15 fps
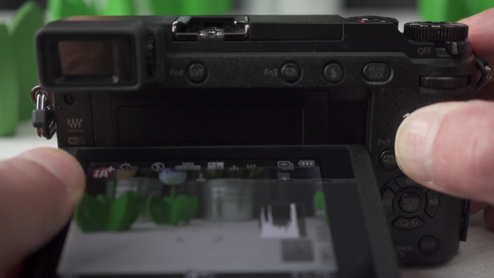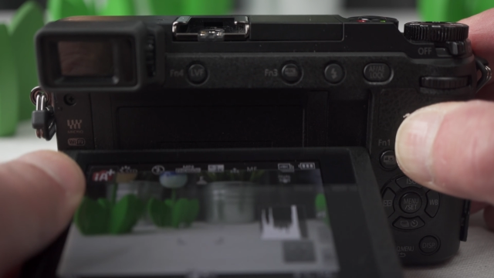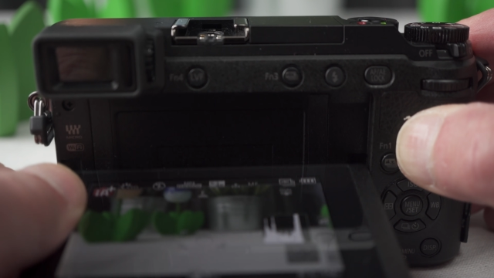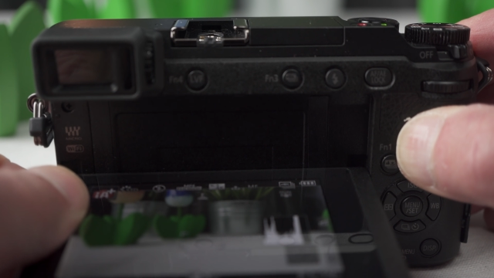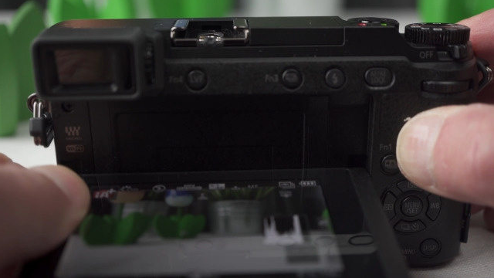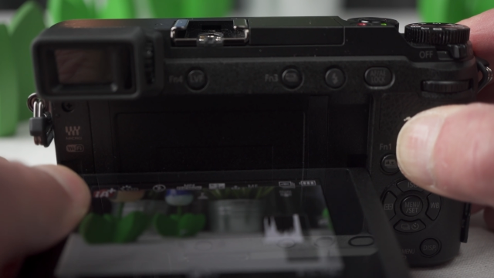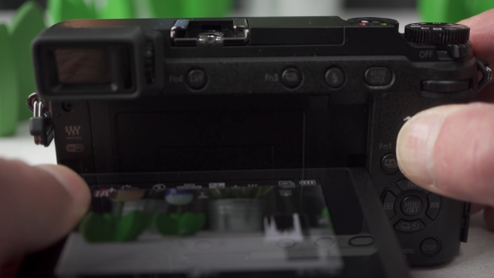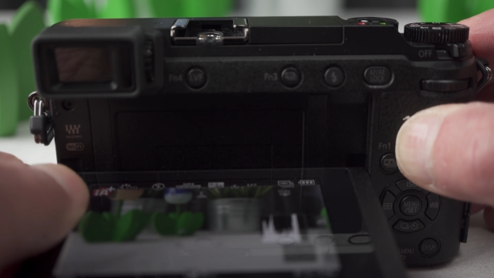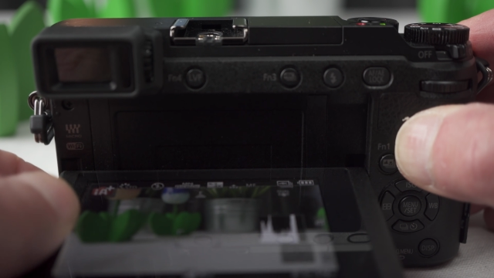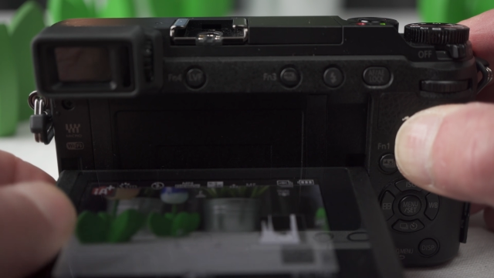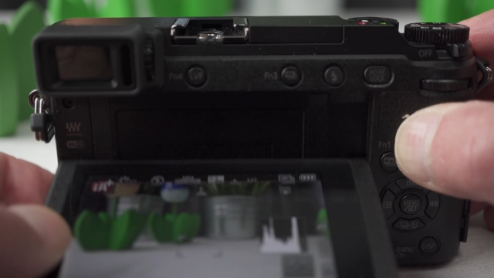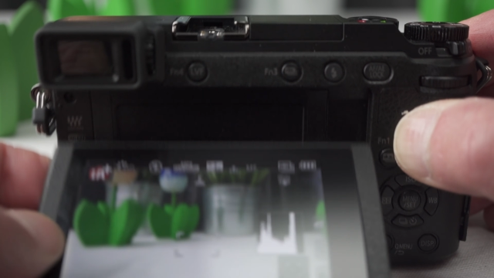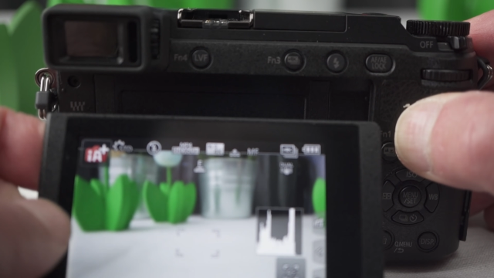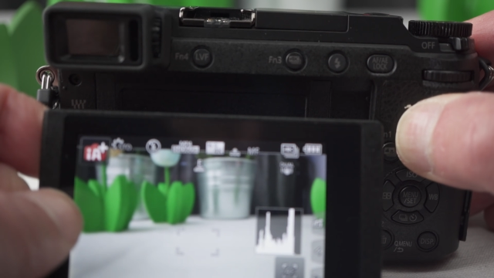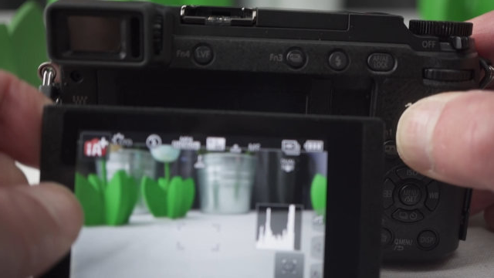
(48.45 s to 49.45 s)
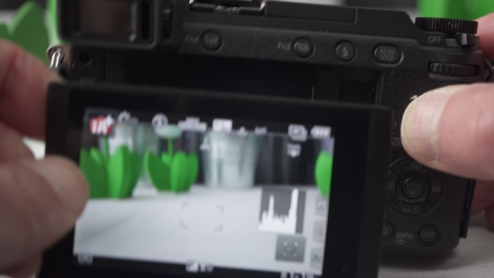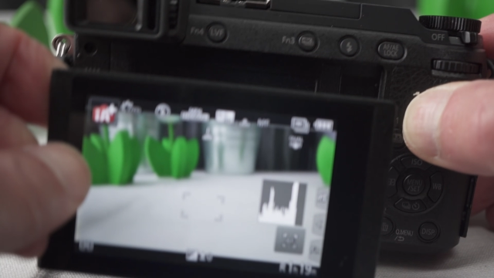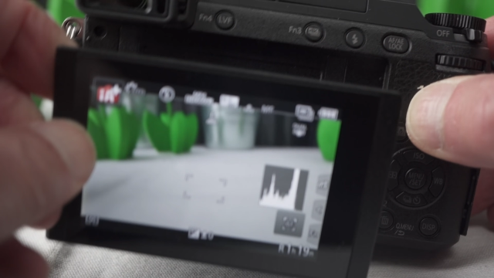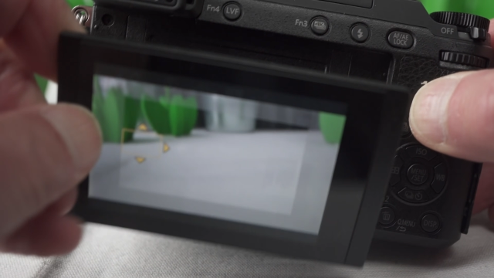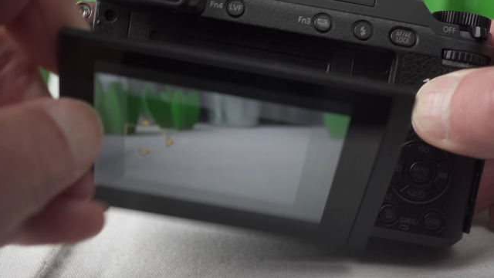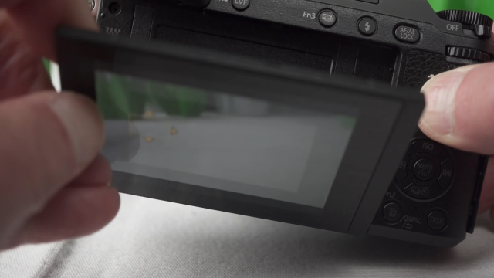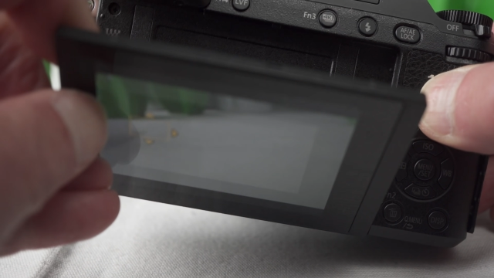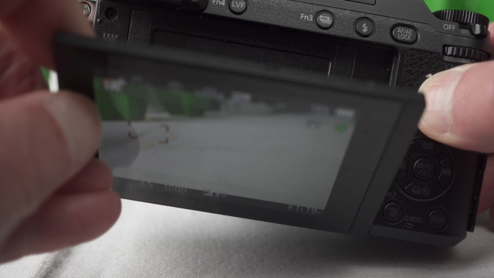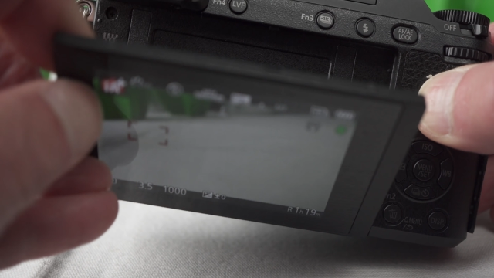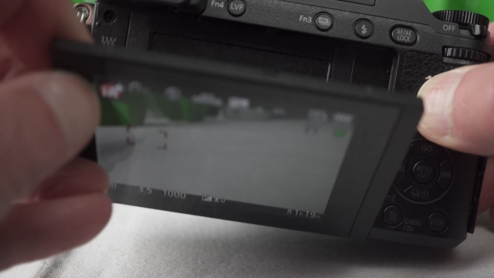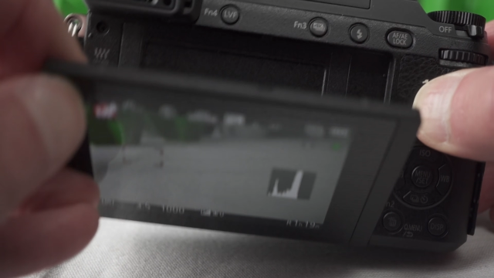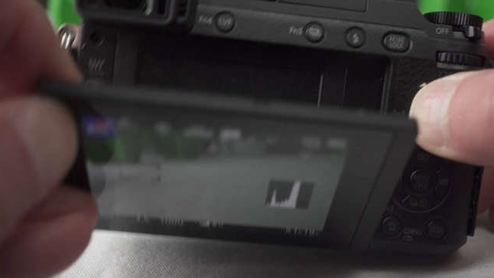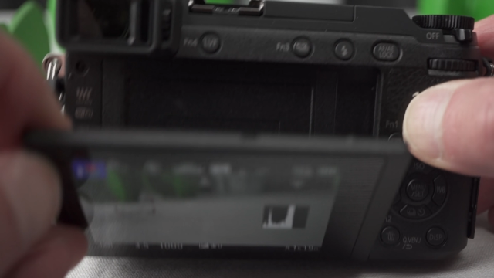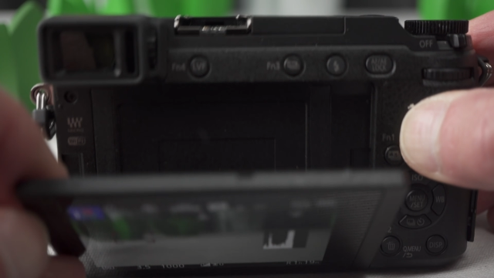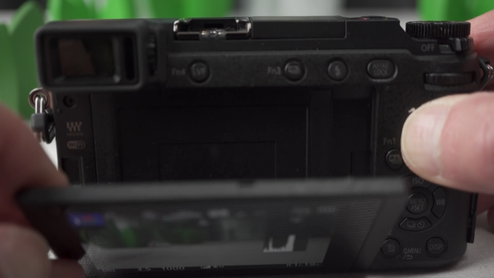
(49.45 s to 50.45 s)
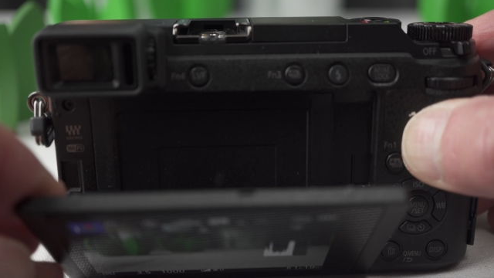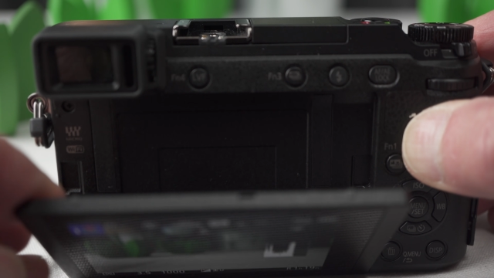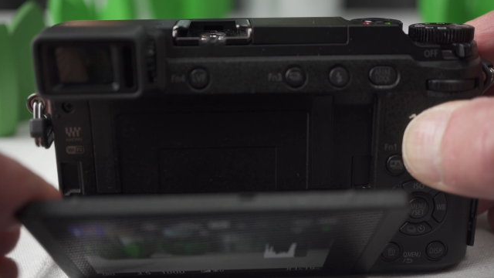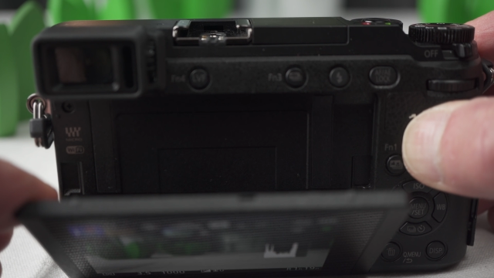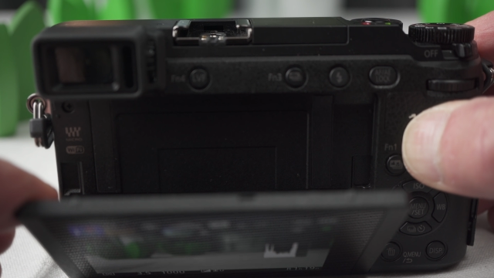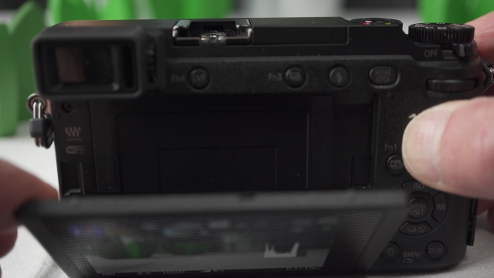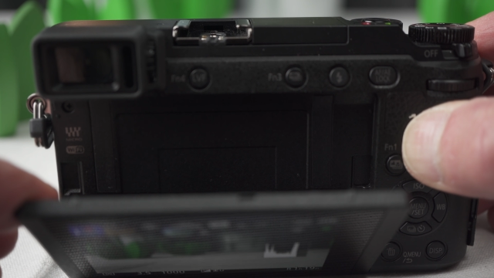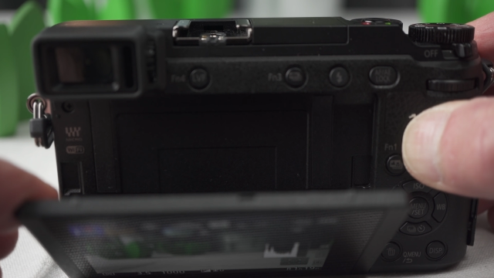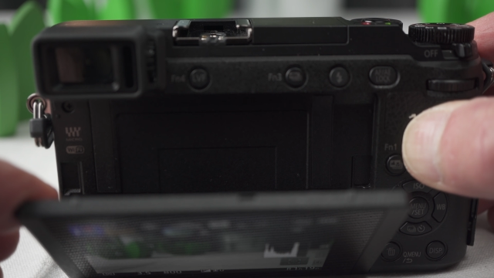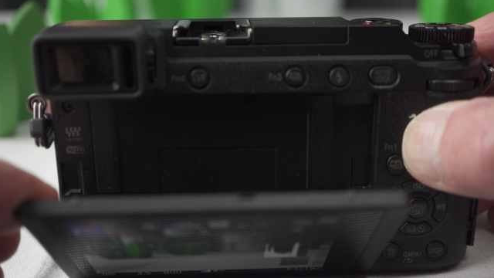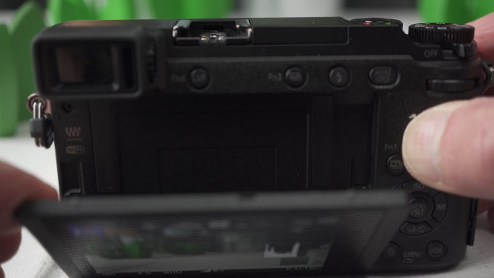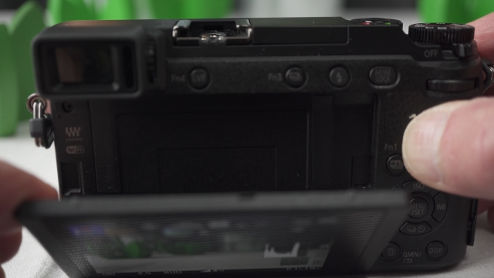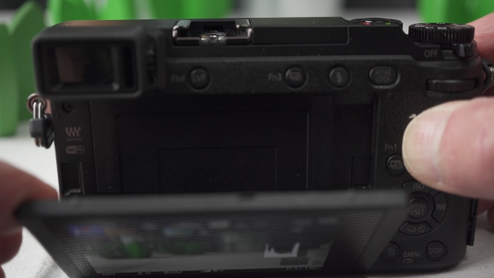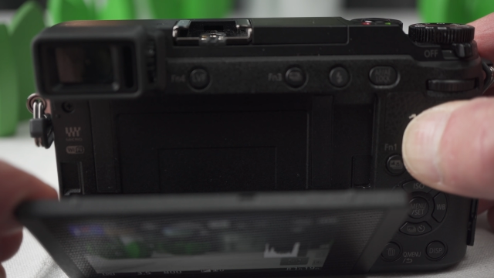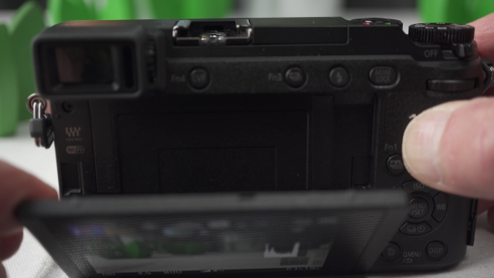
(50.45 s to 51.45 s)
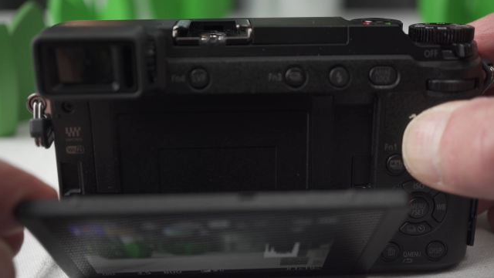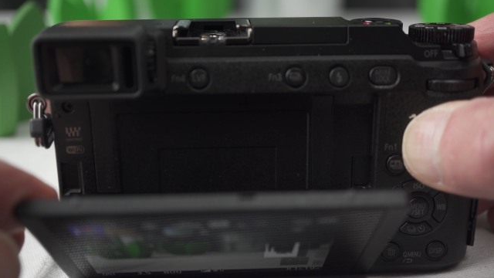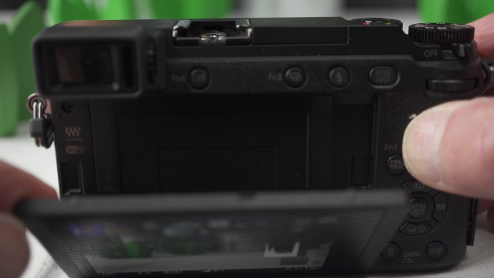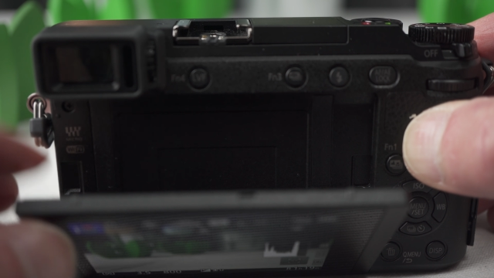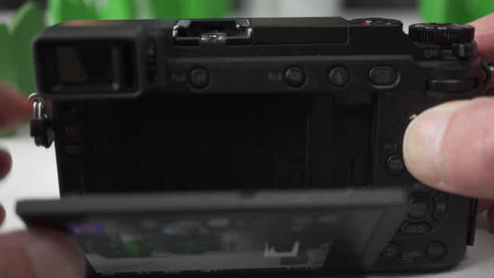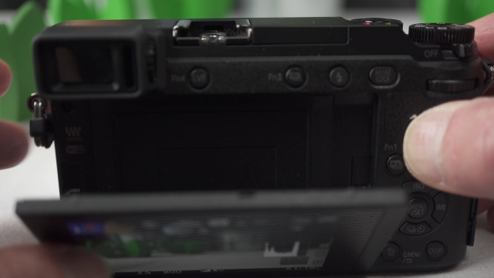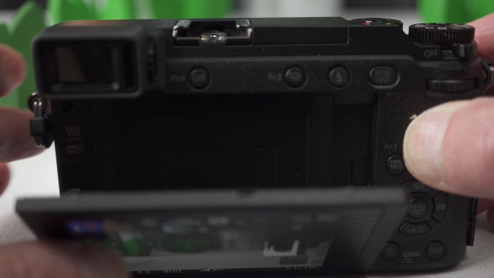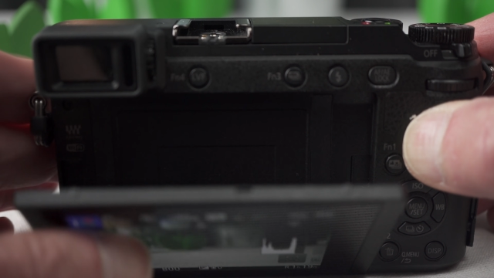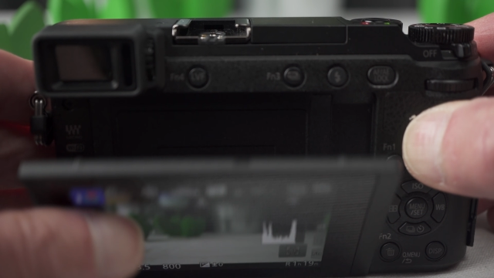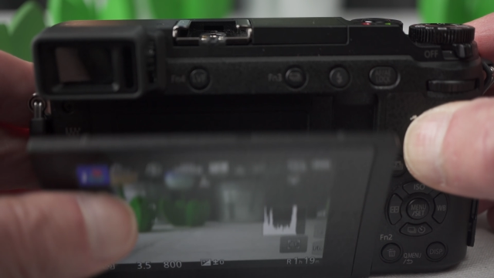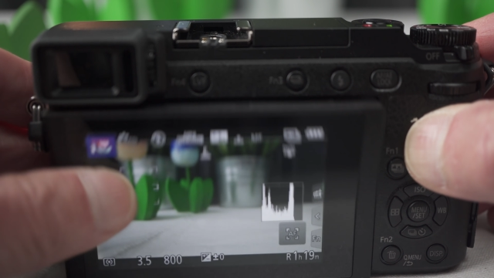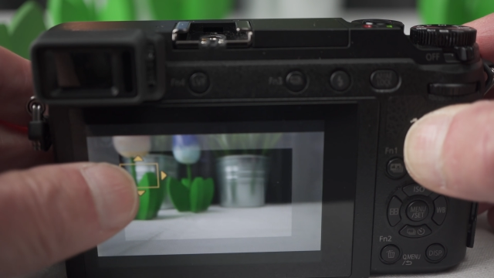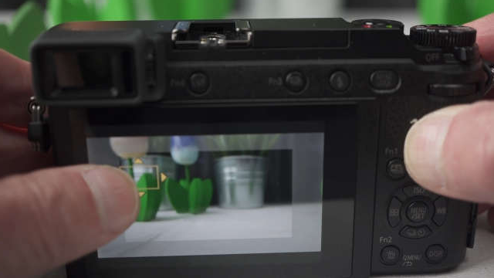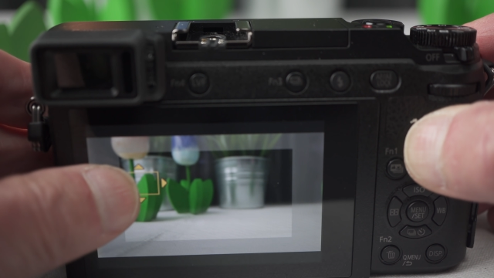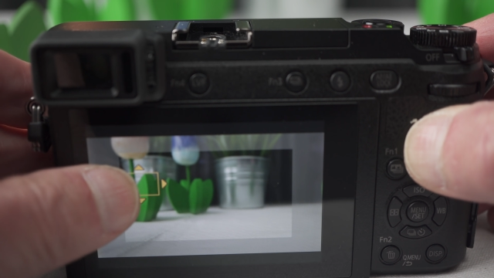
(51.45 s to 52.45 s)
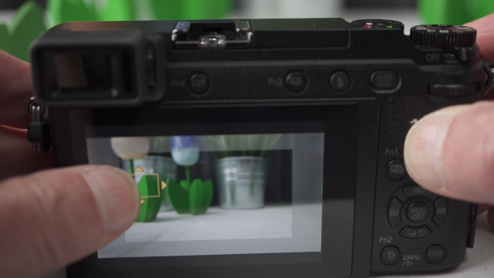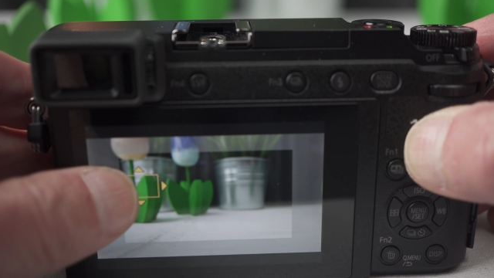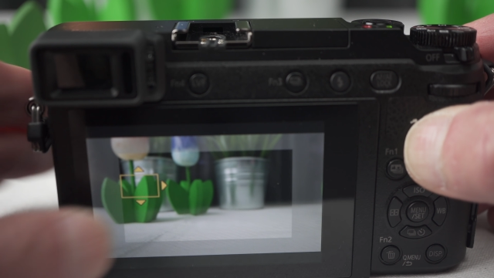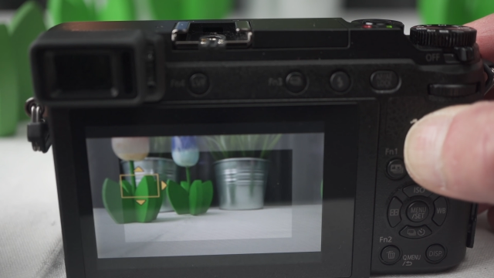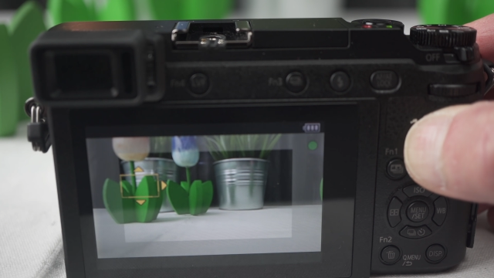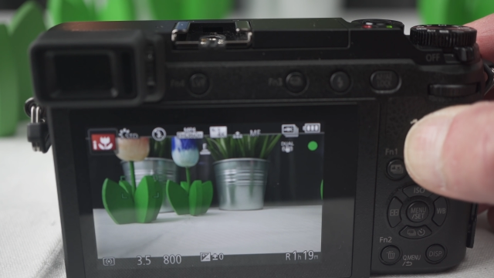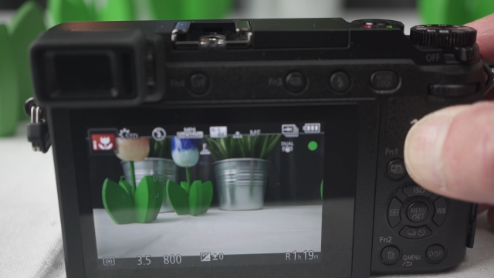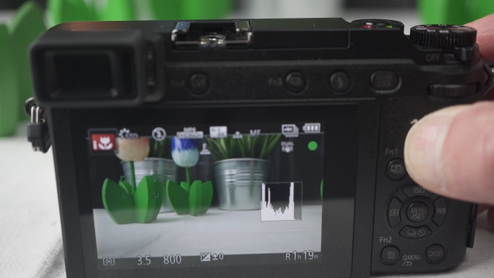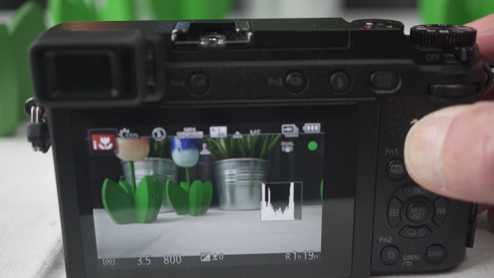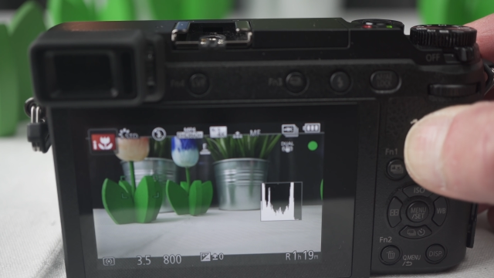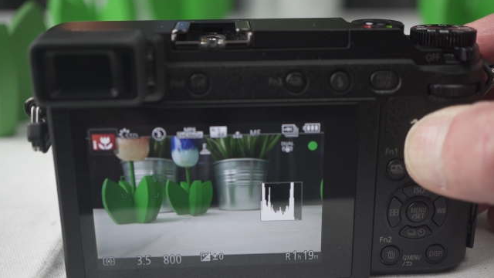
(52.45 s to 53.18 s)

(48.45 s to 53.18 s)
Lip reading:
Nobody's mouth can be seen.